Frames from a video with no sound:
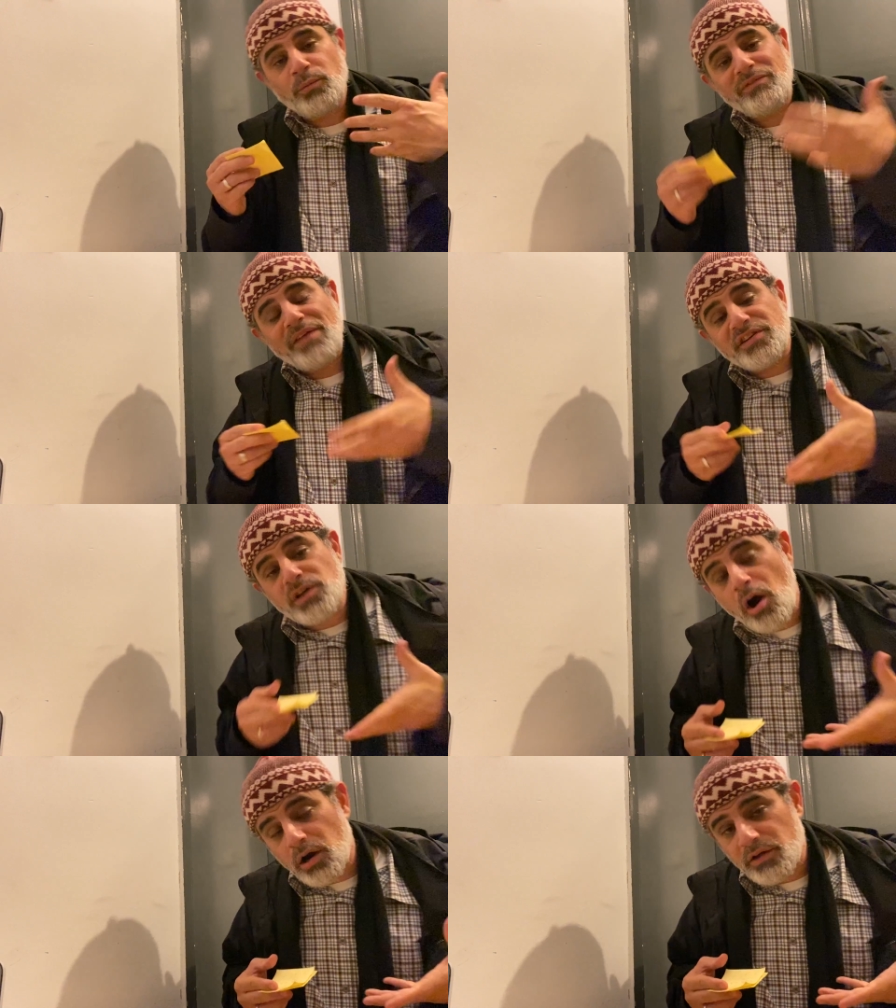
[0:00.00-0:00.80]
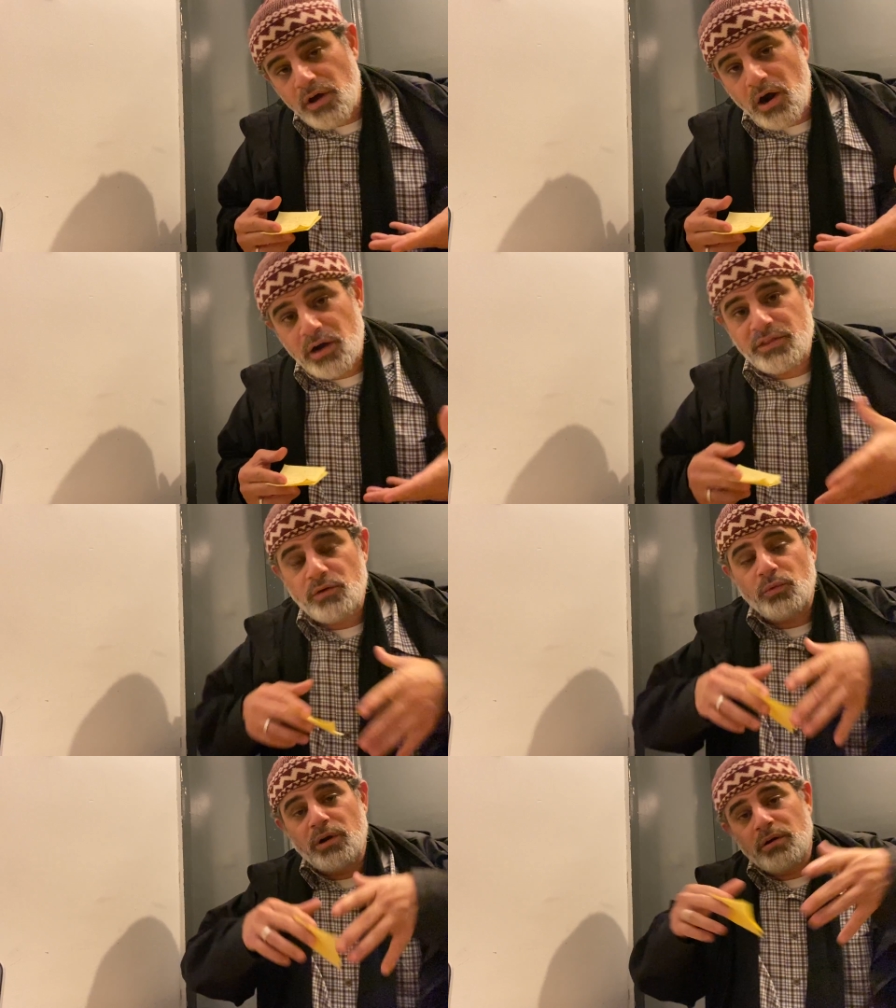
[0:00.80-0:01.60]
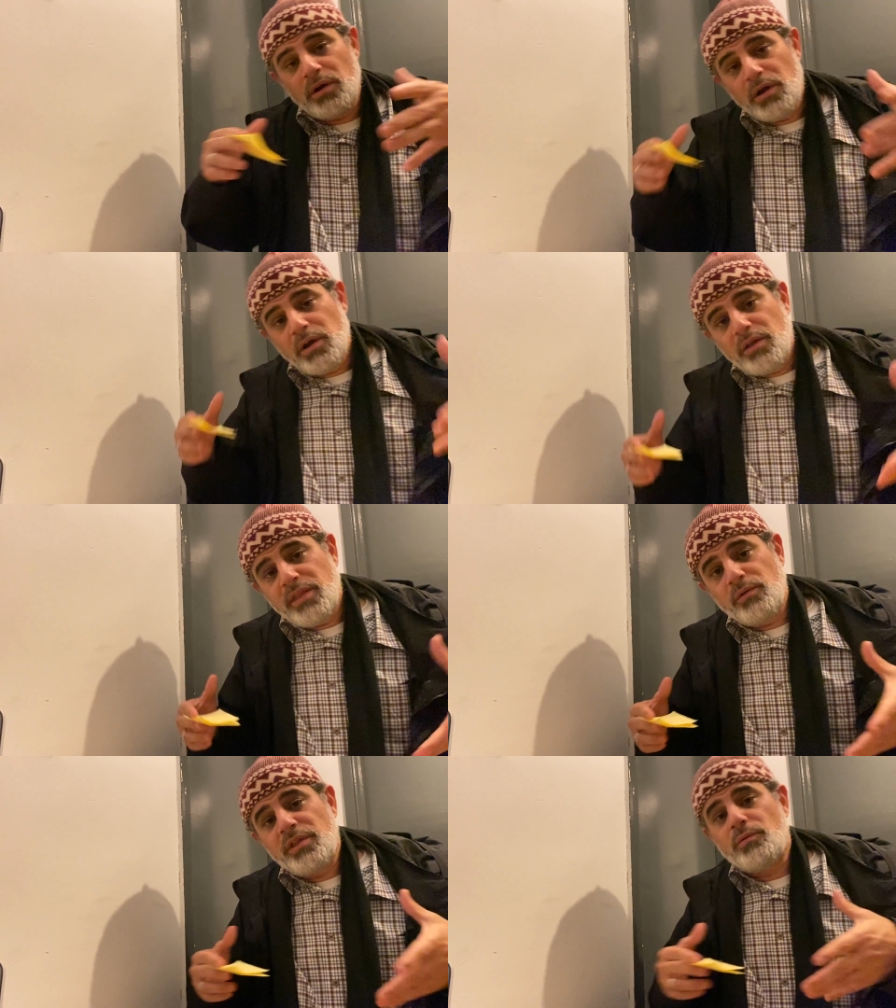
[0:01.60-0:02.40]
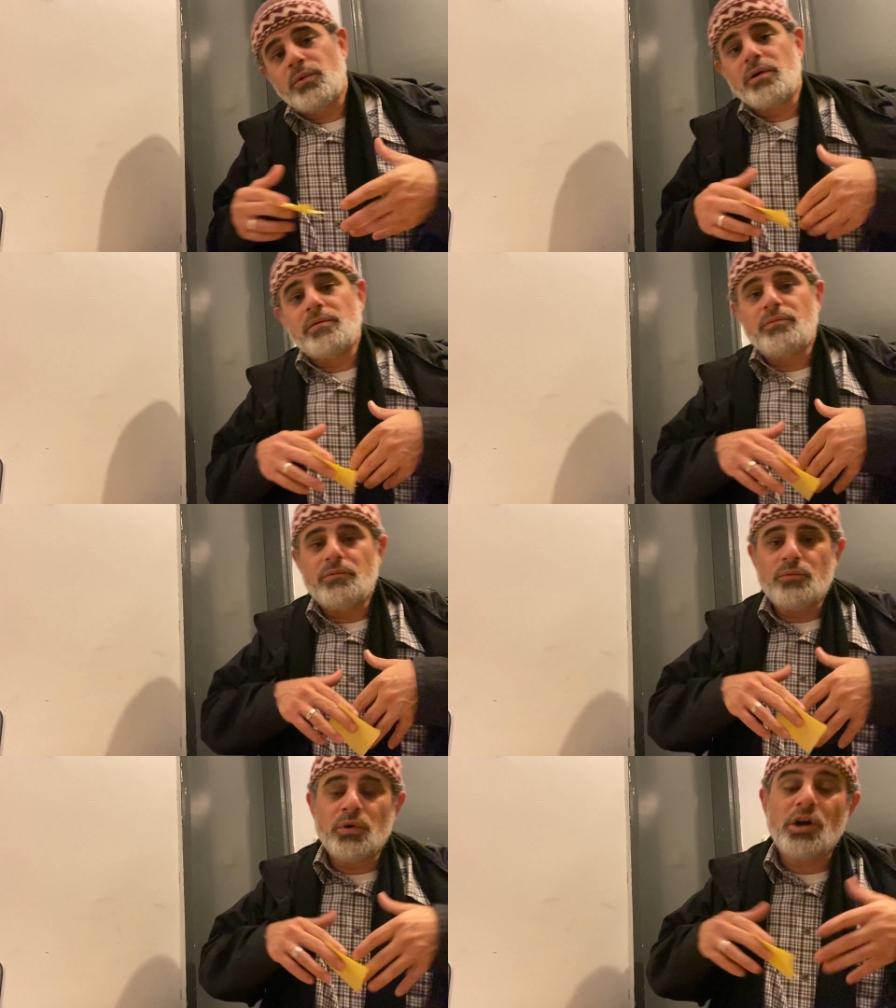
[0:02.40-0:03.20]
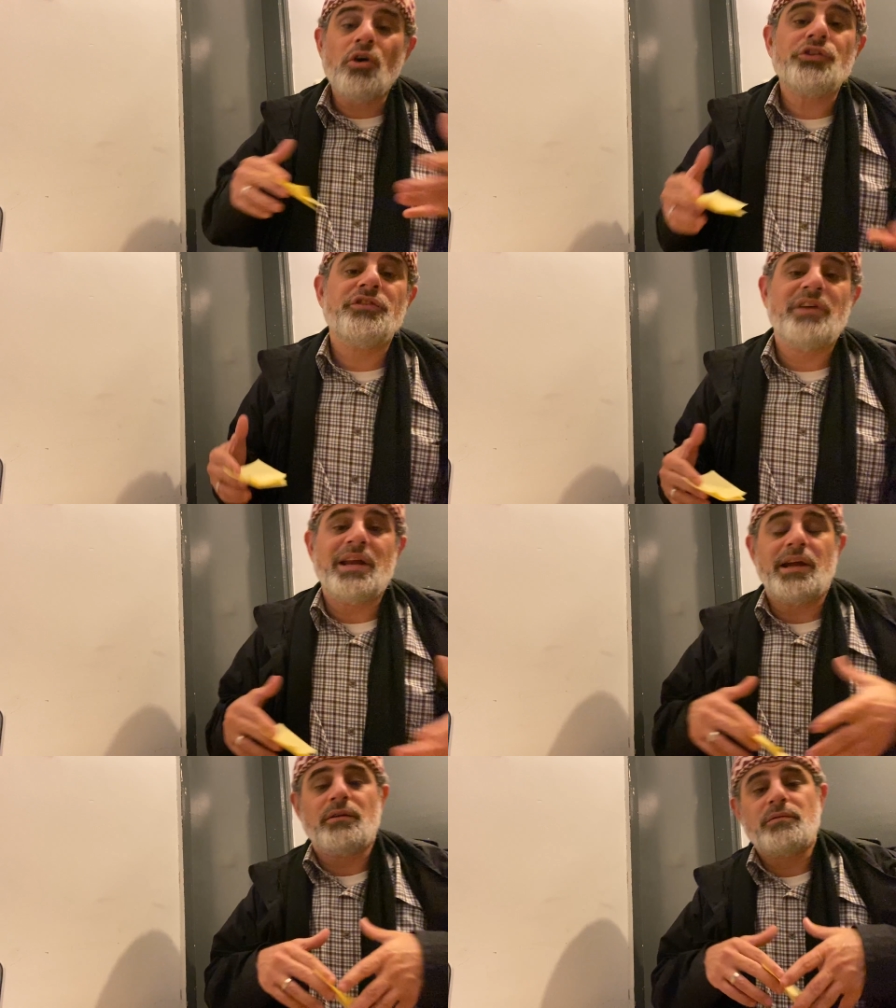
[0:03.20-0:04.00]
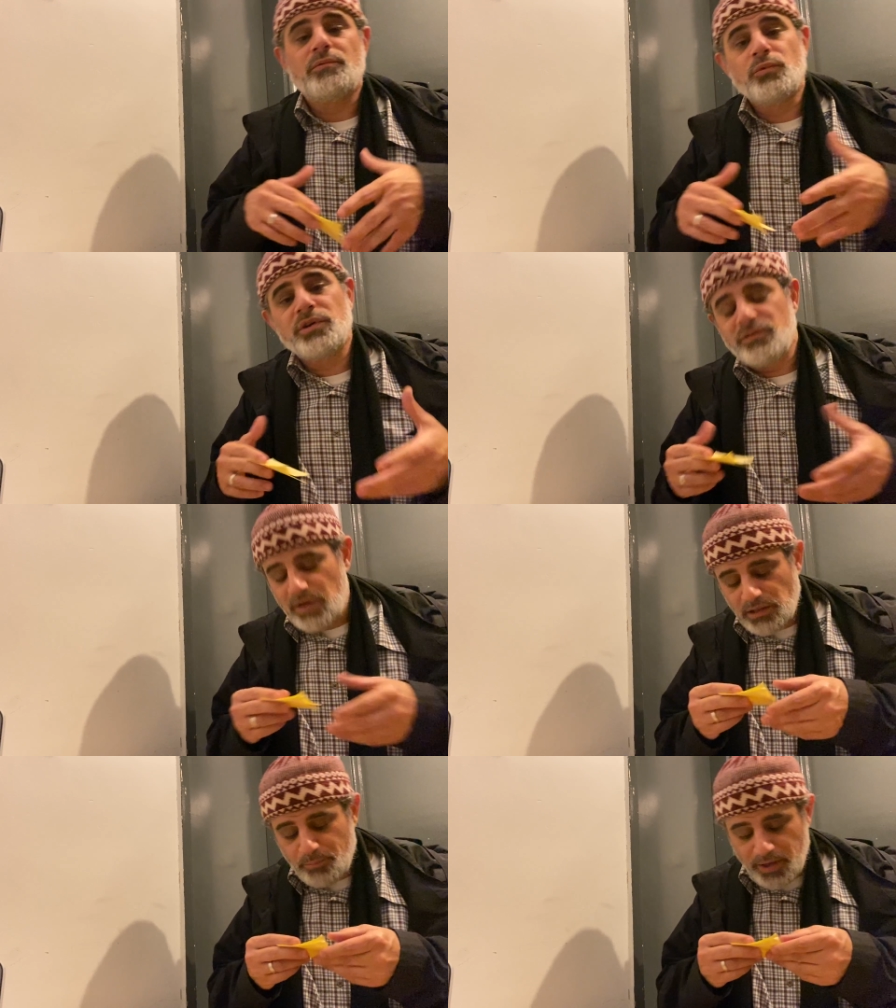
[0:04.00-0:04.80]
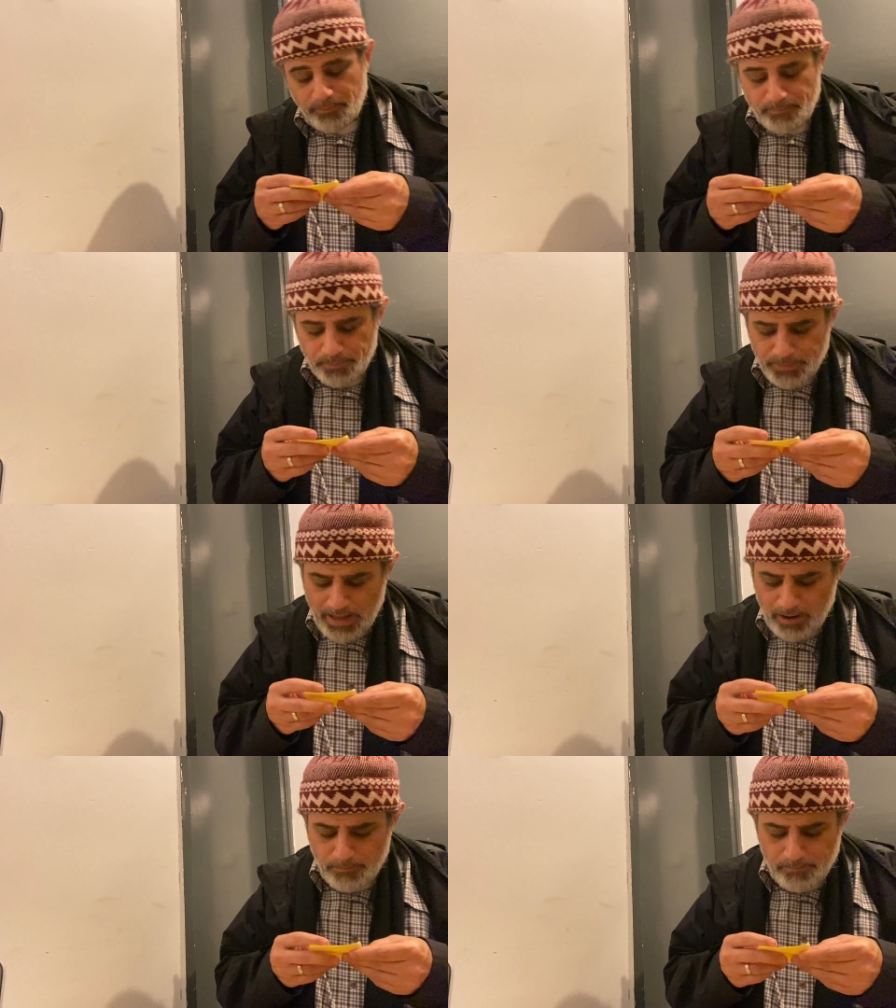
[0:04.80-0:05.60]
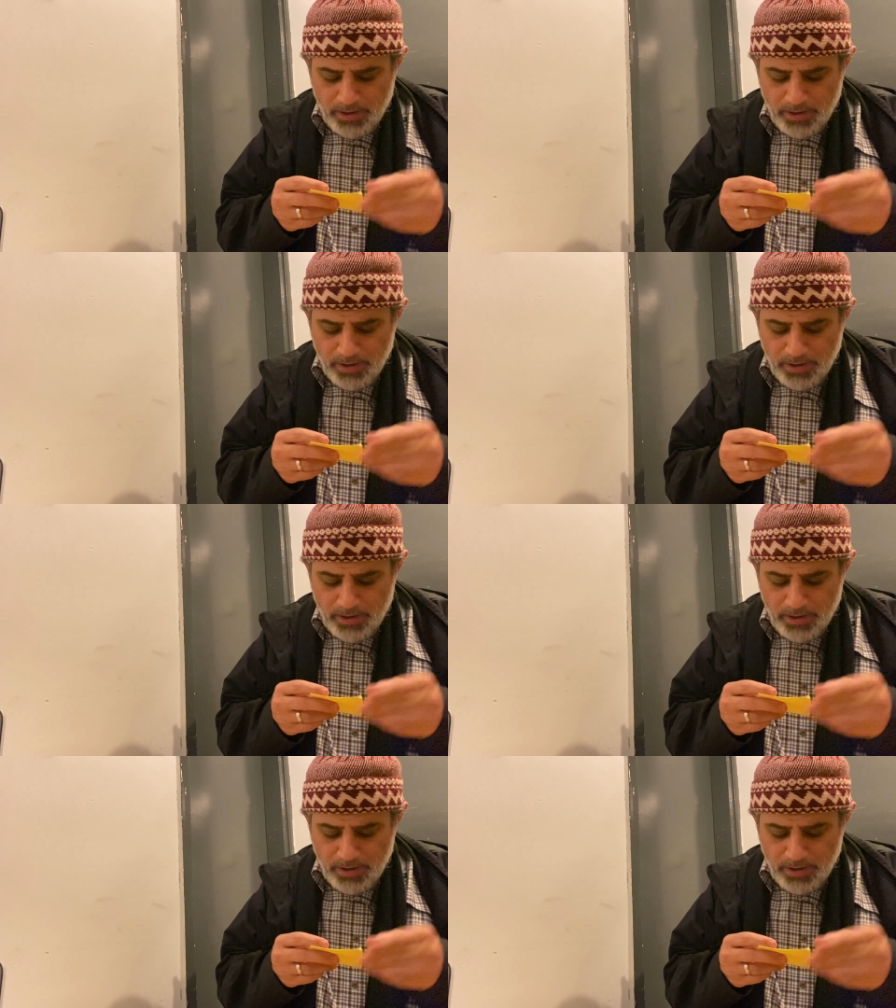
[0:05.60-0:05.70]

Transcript: we've got this ark of the heart that we're that, that we're we're cultivating, we're developing. Now,